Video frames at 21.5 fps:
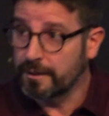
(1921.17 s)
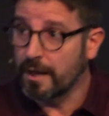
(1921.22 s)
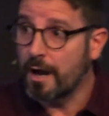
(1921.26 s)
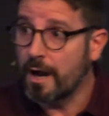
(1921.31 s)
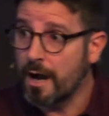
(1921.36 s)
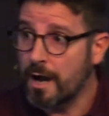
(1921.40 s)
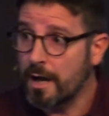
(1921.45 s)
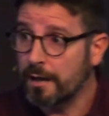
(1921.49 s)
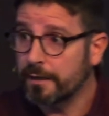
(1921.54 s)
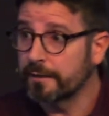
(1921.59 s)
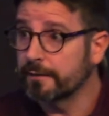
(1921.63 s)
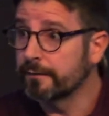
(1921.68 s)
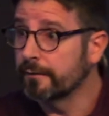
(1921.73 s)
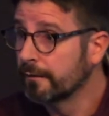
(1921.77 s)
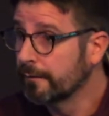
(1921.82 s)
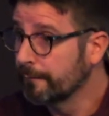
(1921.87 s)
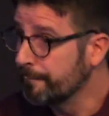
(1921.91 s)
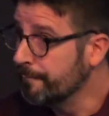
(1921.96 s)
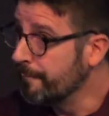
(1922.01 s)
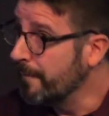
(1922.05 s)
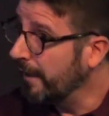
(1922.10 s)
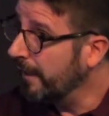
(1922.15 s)
God and
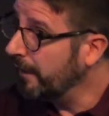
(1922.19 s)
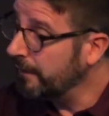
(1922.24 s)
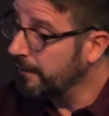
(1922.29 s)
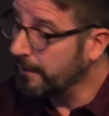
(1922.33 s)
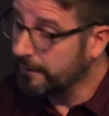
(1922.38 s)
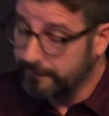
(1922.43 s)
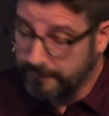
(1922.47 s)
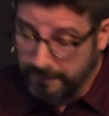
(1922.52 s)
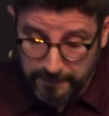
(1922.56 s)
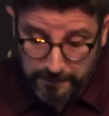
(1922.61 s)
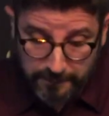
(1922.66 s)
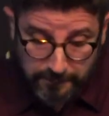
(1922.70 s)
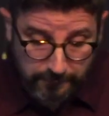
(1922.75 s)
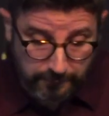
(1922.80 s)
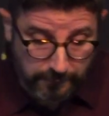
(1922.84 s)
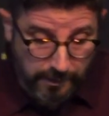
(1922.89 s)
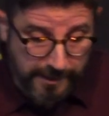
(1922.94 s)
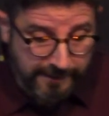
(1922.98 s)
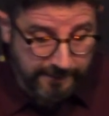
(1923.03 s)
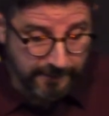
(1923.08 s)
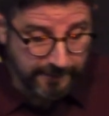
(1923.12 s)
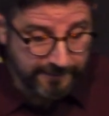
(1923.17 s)
made in the
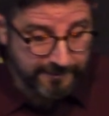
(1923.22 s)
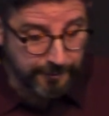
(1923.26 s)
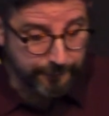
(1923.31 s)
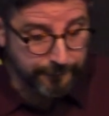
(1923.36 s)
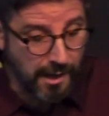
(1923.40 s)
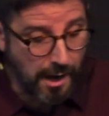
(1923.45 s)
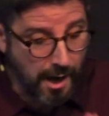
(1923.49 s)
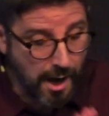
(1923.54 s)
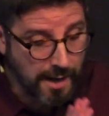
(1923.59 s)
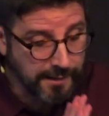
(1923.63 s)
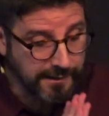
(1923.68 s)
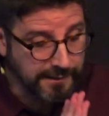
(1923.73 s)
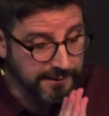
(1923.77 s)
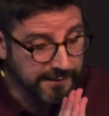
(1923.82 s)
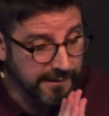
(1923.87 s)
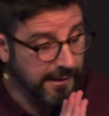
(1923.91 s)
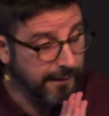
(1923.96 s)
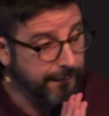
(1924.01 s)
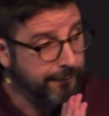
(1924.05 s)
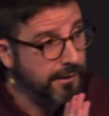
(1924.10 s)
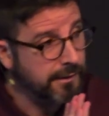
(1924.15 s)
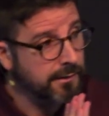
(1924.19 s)
likeness of God and
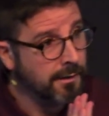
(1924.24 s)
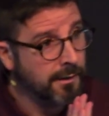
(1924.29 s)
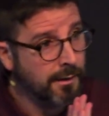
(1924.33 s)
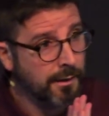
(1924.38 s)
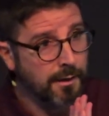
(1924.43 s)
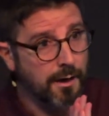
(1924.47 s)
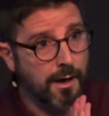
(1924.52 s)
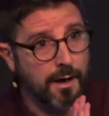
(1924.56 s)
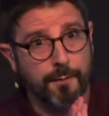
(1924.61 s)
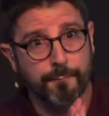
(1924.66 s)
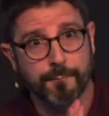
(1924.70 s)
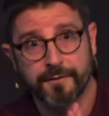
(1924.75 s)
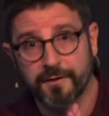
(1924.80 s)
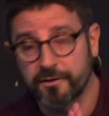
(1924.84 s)
given um,